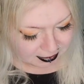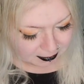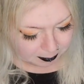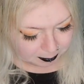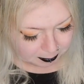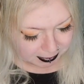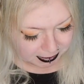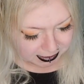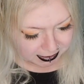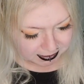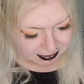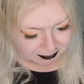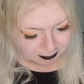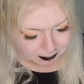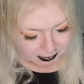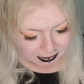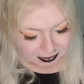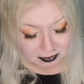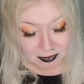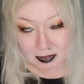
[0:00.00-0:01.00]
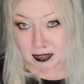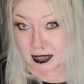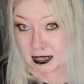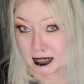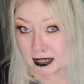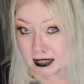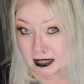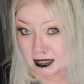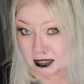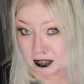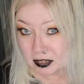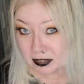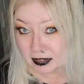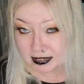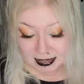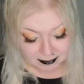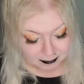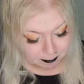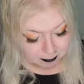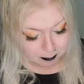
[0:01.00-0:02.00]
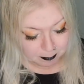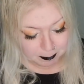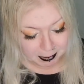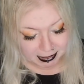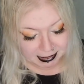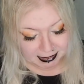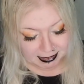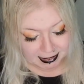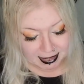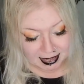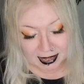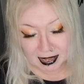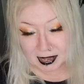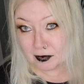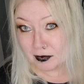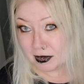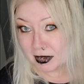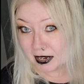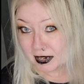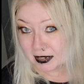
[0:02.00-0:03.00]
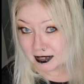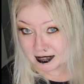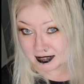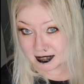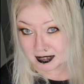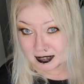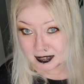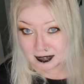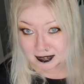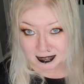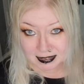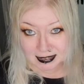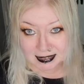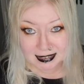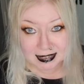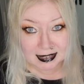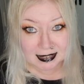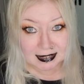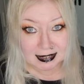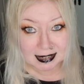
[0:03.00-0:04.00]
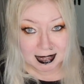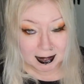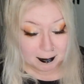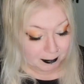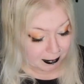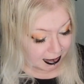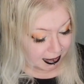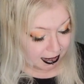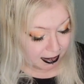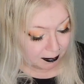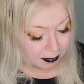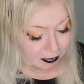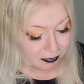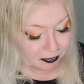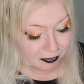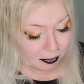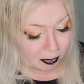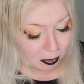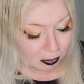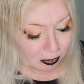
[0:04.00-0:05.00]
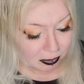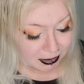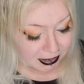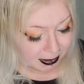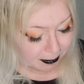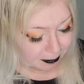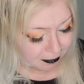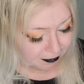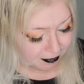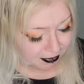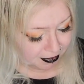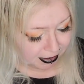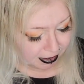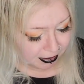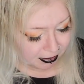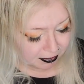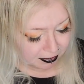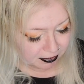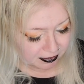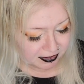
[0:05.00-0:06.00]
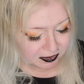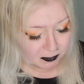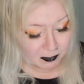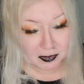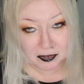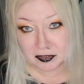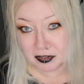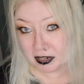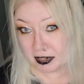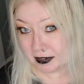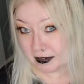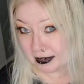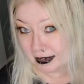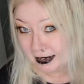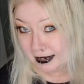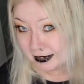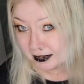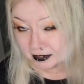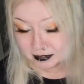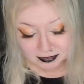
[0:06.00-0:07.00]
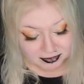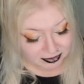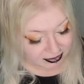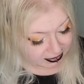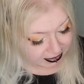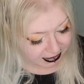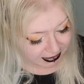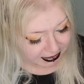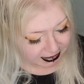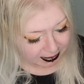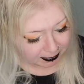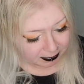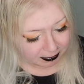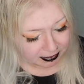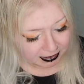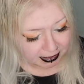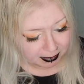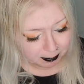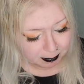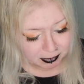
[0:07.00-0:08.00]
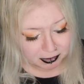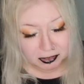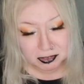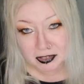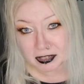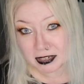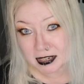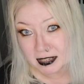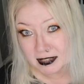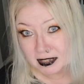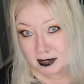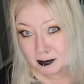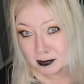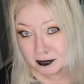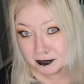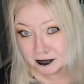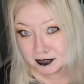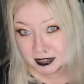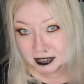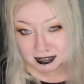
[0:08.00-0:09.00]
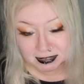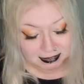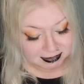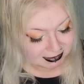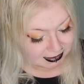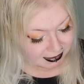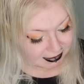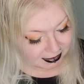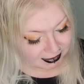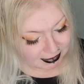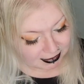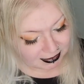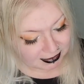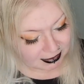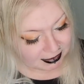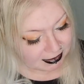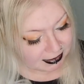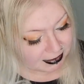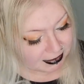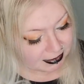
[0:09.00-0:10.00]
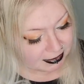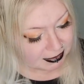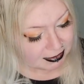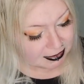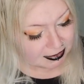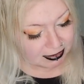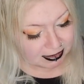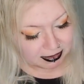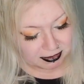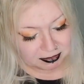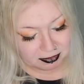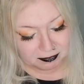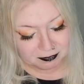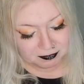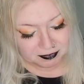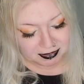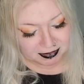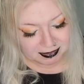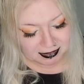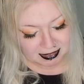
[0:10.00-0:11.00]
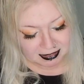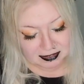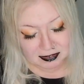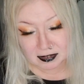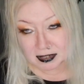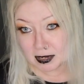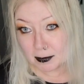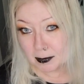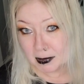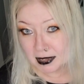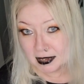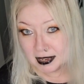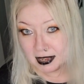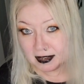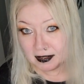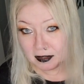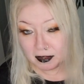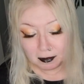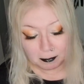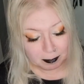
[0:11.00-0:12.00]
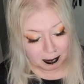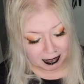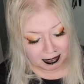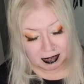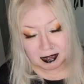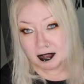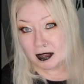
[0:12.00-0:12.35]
But because it's not that big areas, so it still can be able to hold up very good, especially the letters and the numbers and that type of things. So I don't think that's gonna be that hard, but